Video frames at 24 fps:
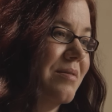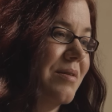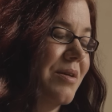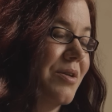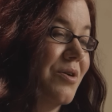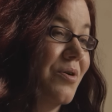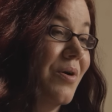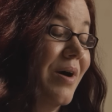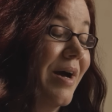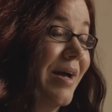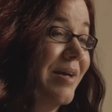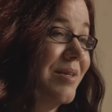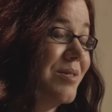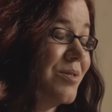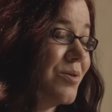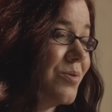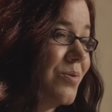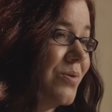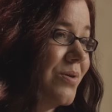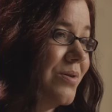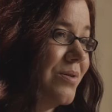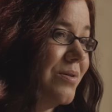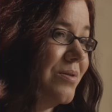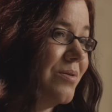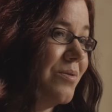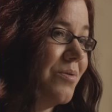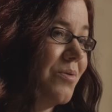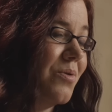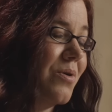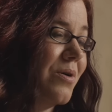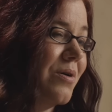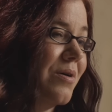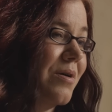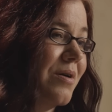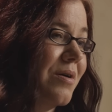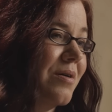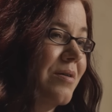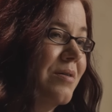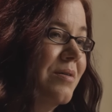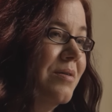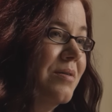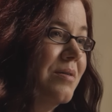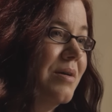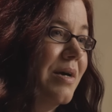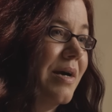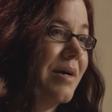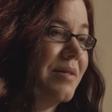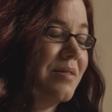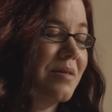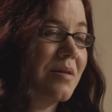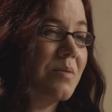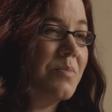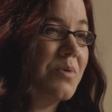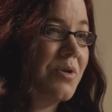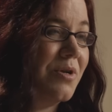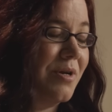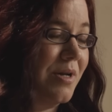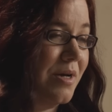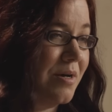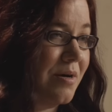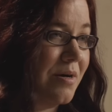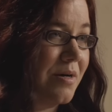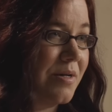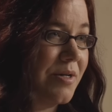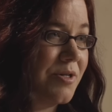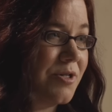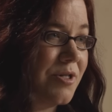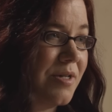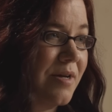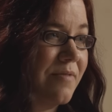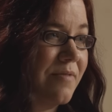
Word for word: you know, high school or at the community college